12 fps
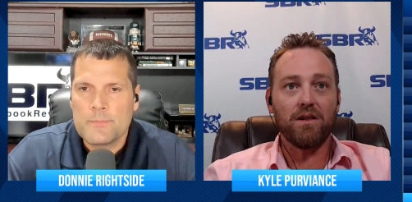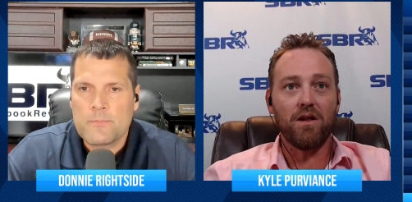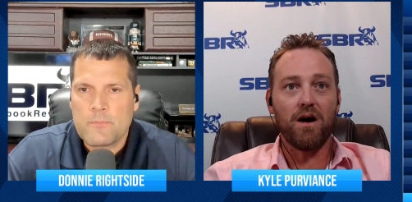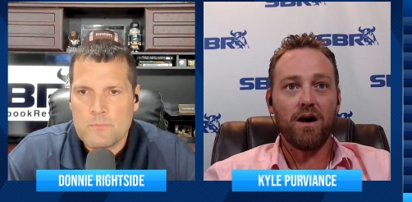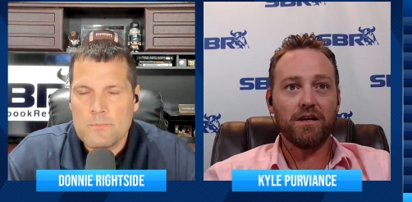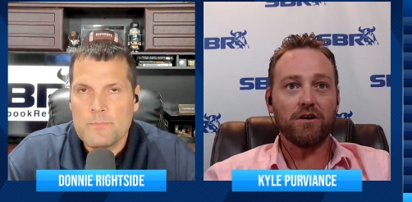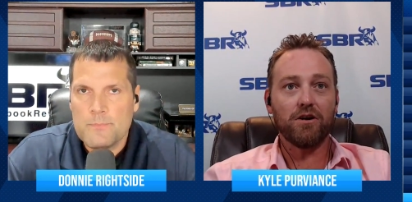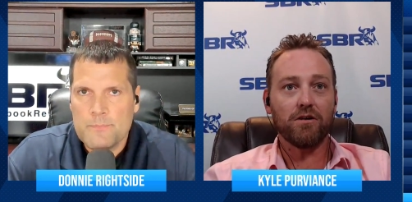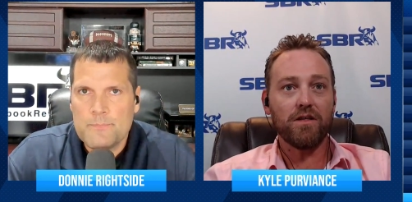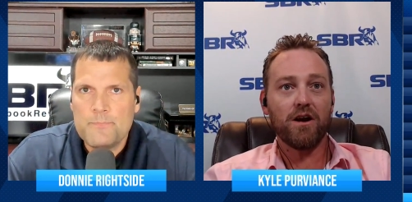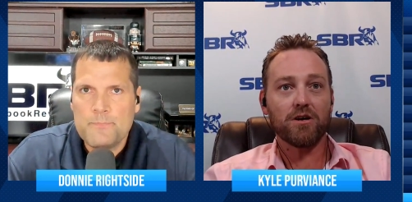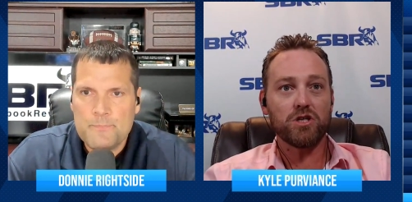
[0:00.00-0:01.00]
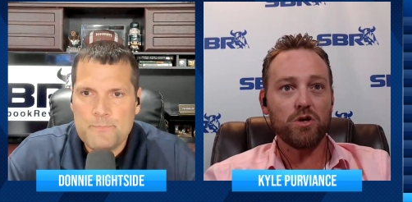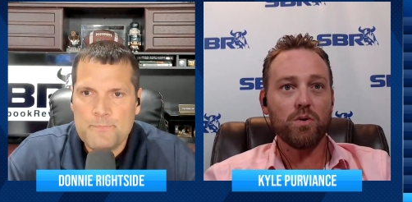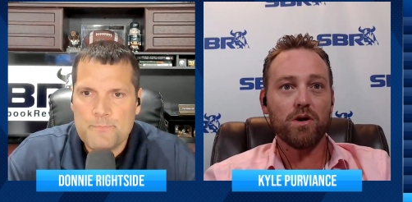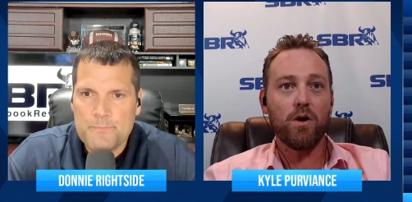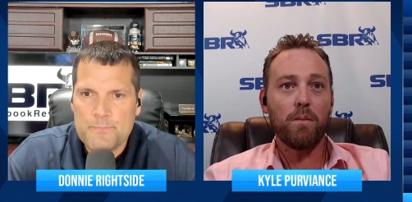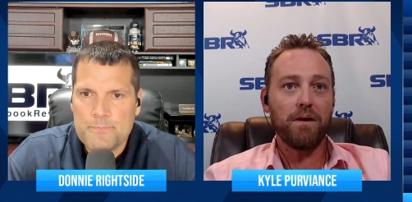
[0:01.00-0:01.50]
Speaker 1: a long year. Here they are,
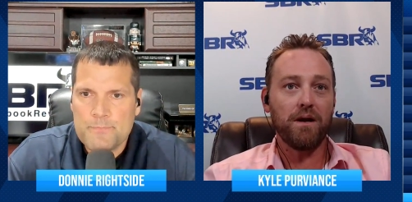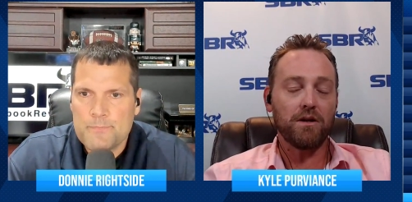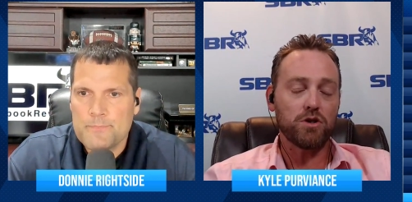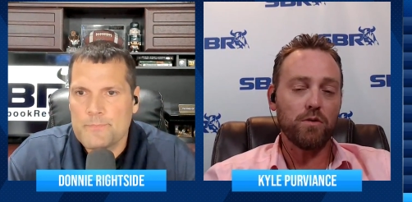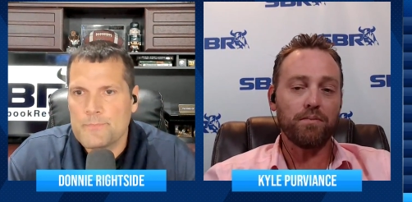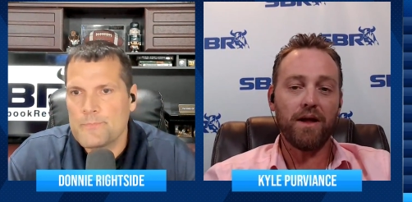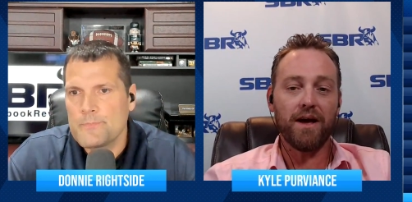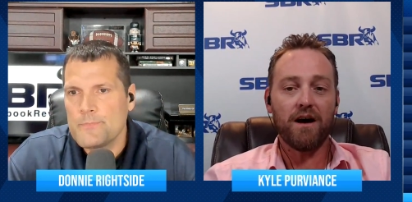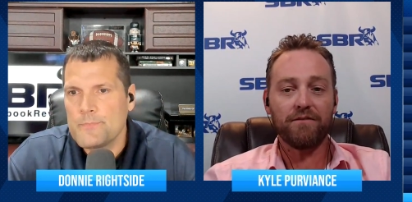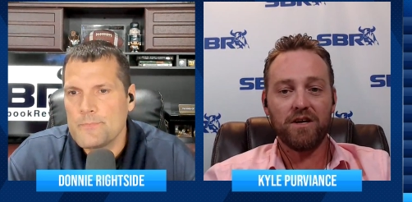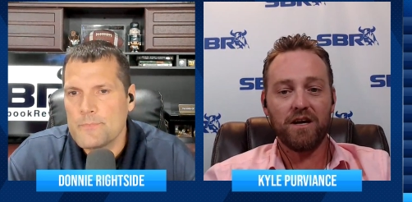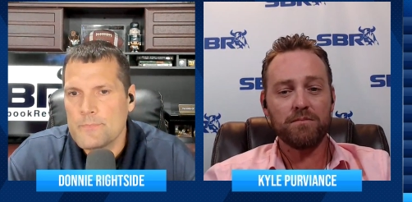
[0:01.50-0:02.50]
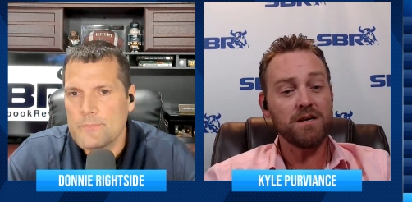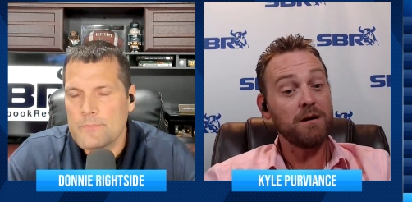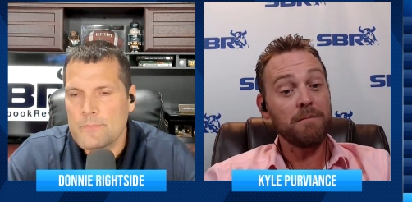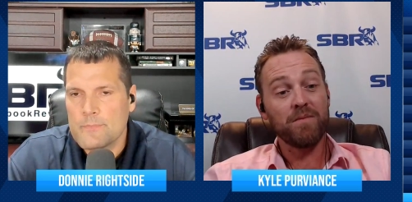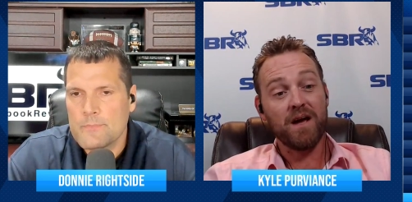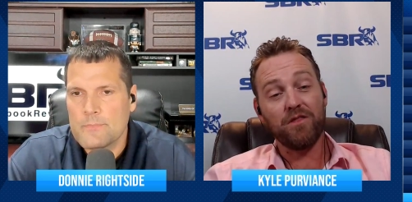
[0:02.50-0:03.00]
two and oh, beating two playoff teams.
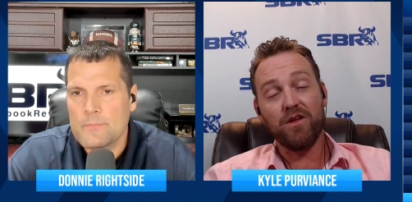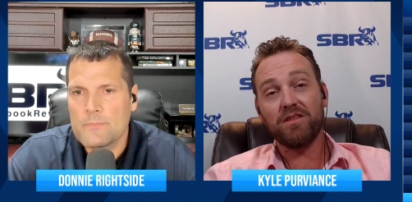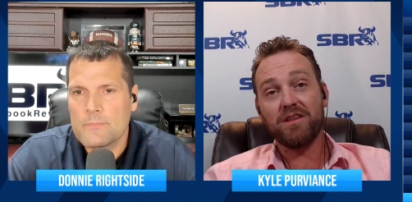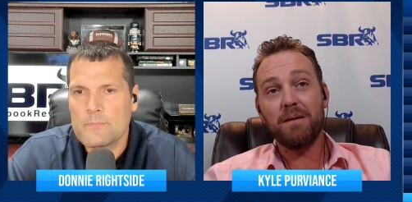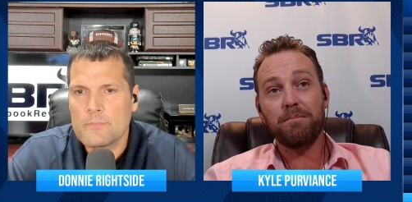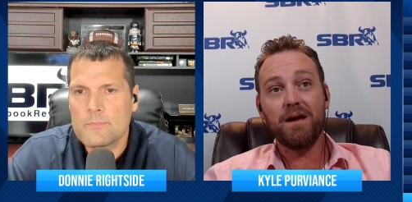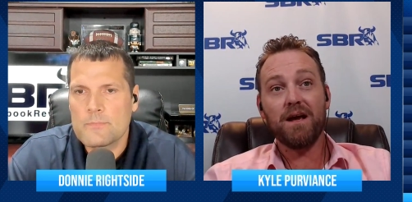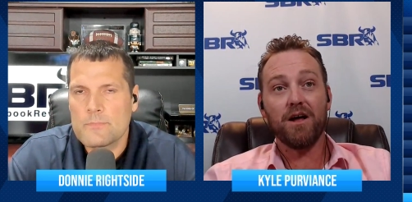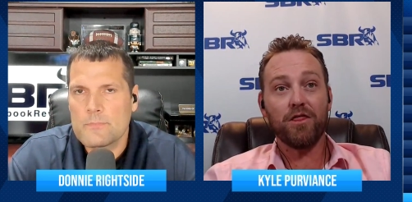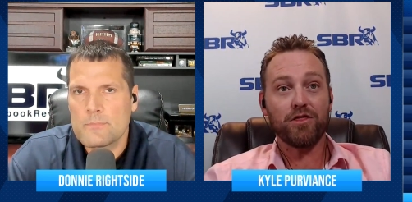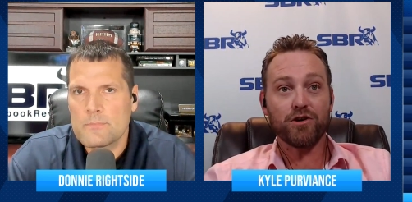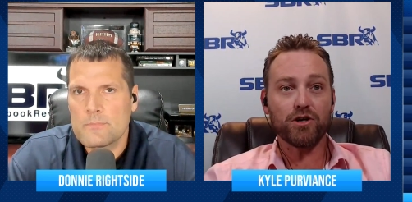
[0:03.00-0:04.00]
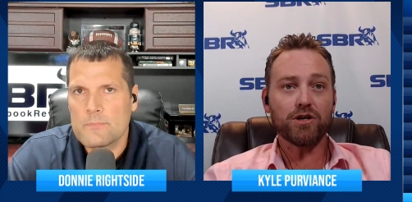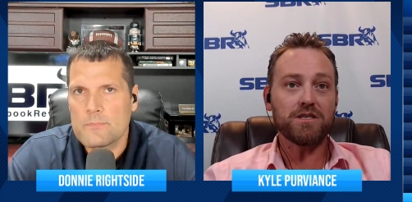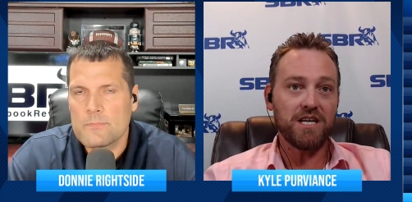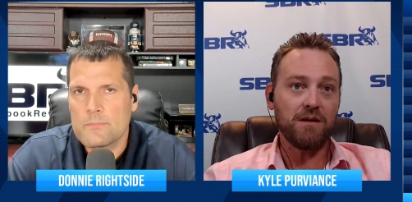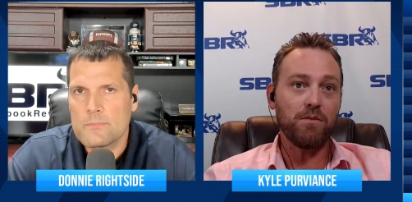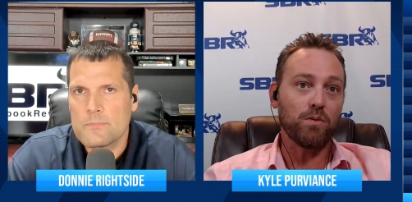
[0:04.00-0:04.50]
I think they'd be a
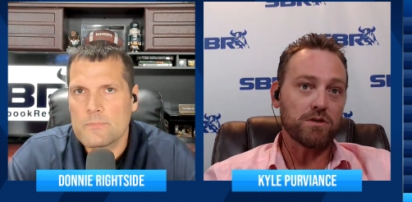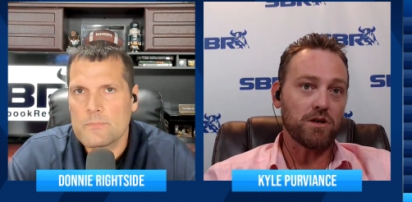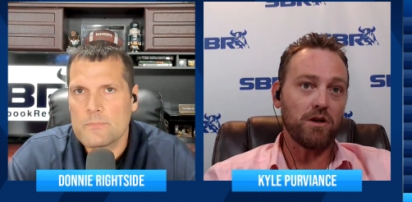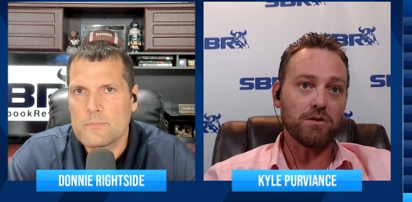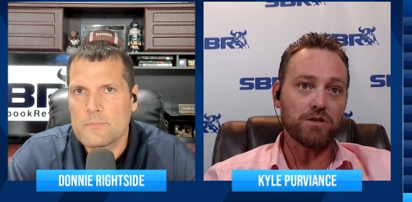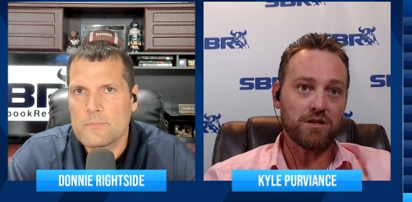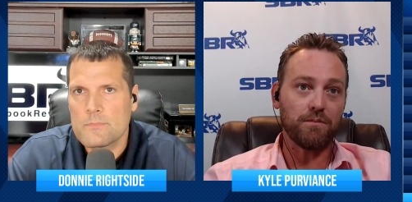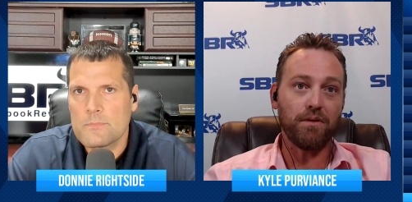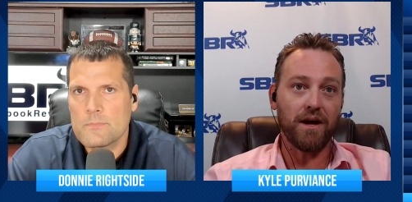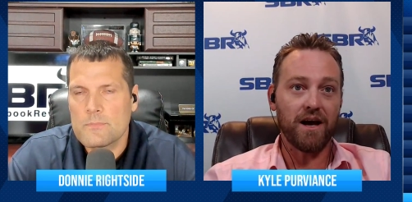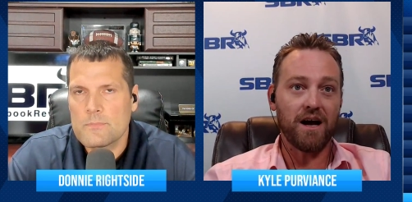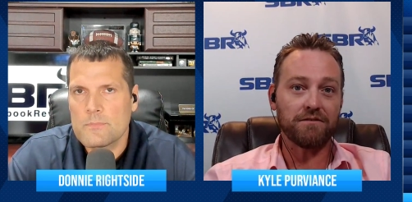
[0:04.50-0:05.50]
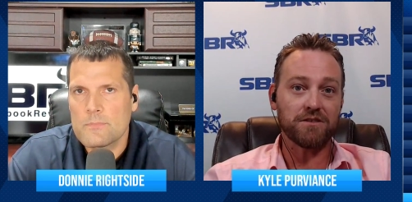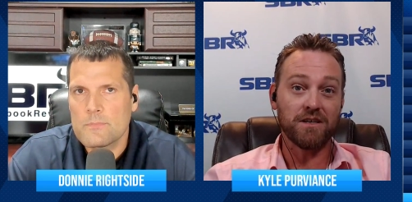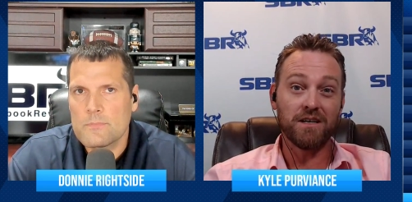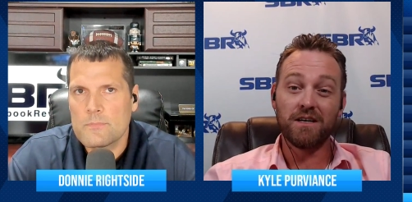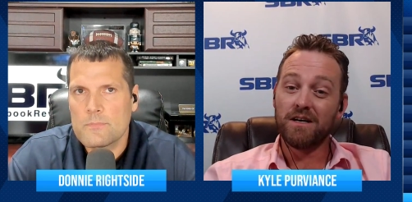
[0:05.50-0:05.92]
third team who was close to the playoffs.